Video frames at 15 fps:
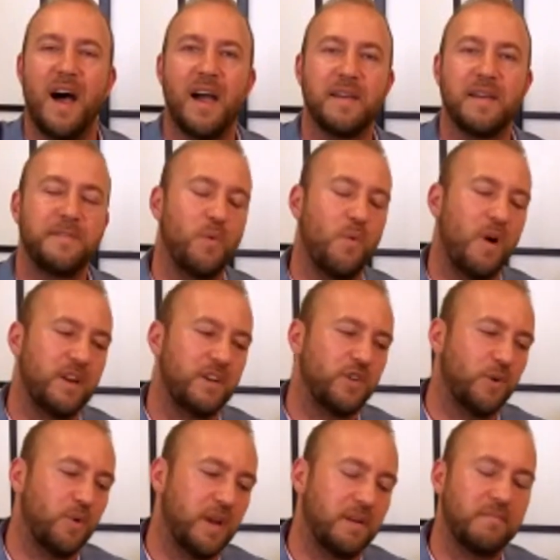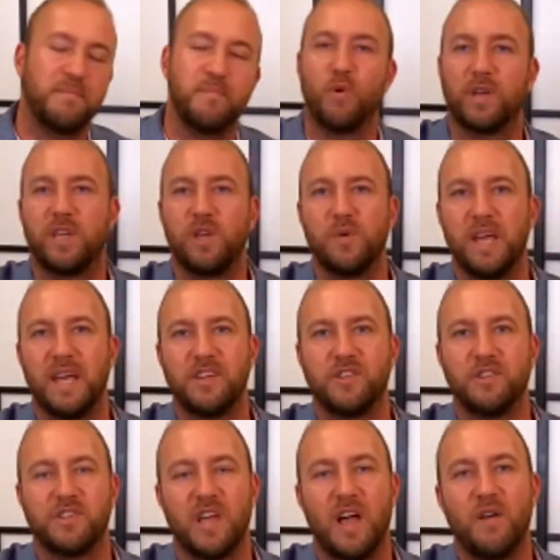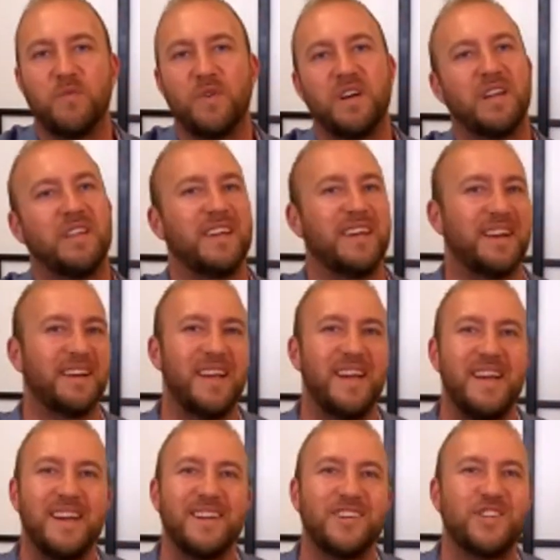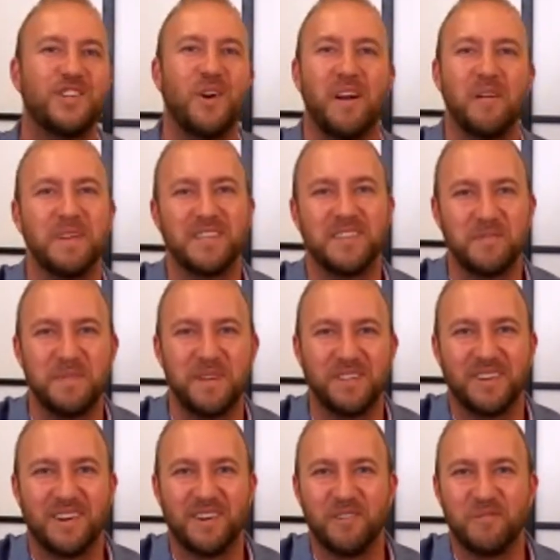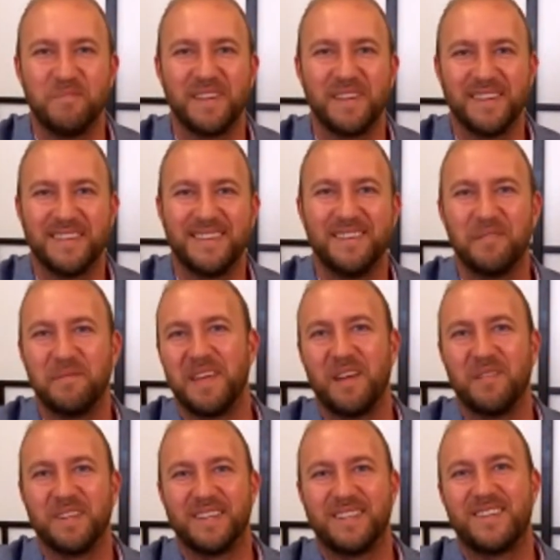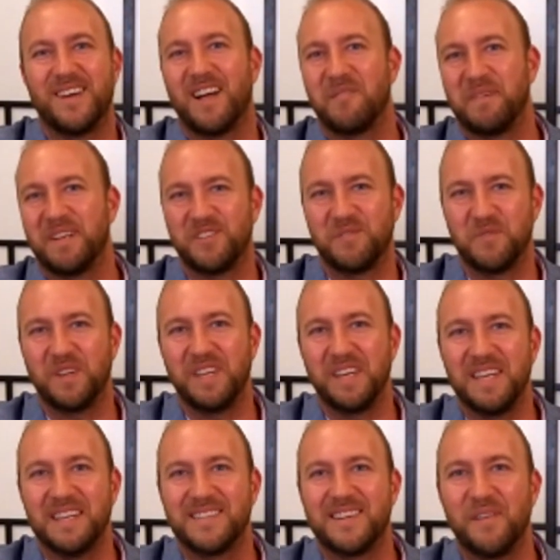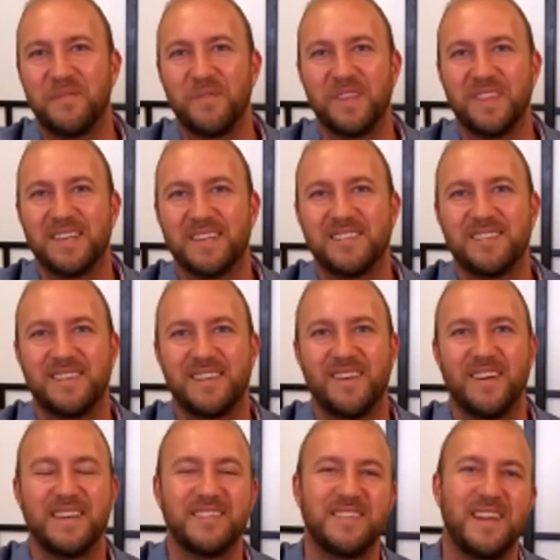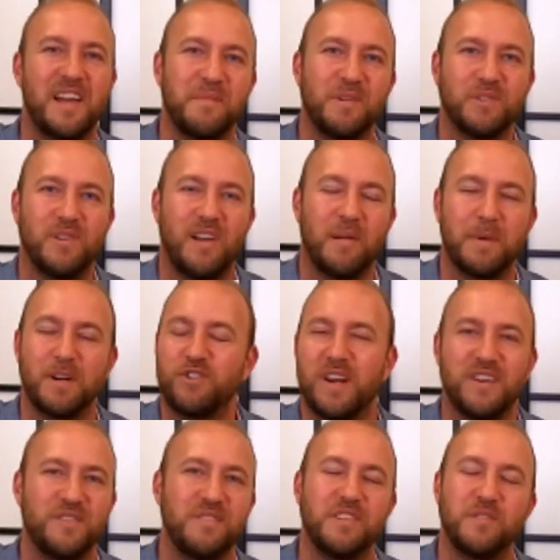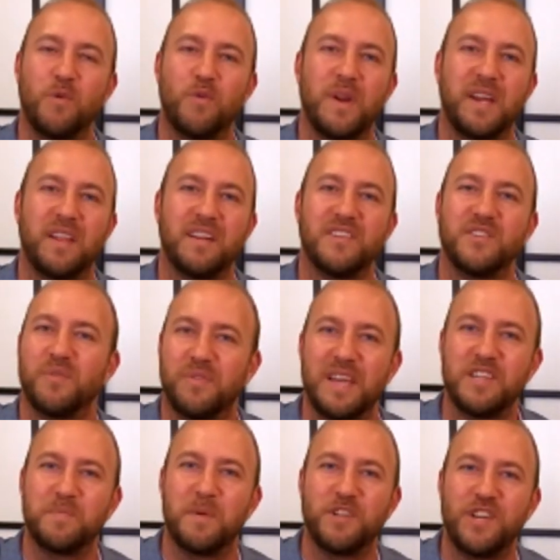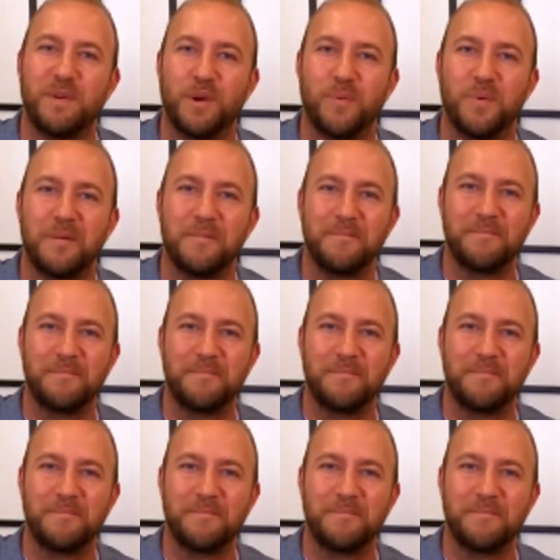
if you want to join more Q&As yourself, well, then join our Business Builder group, and you'll be able to talk about some really neat stuff with us, you know, as time goes along. I'm going to try to do these more regular. So thanks much. Have a good one.